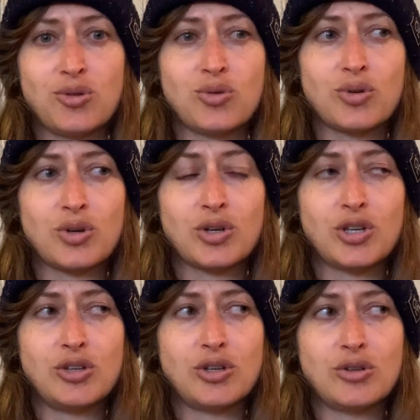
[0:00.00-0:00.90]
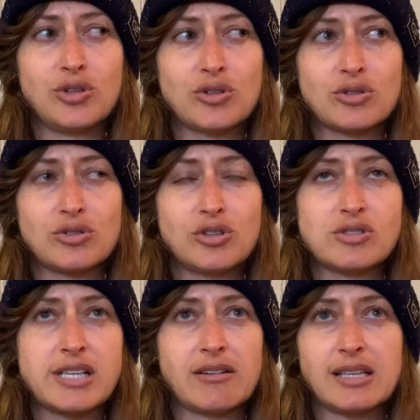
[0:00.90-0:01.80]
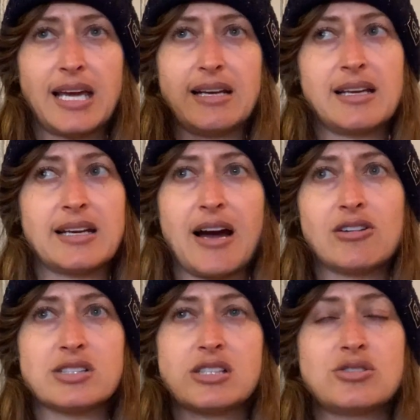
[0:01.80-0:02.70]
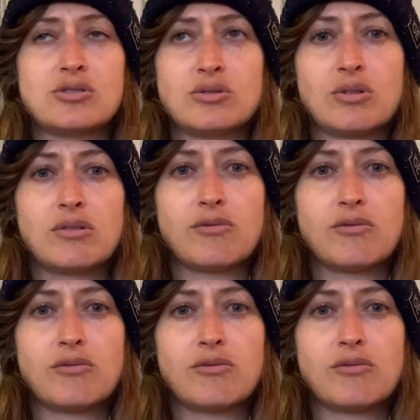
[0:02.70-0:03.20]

or you know you're you're delegating it out to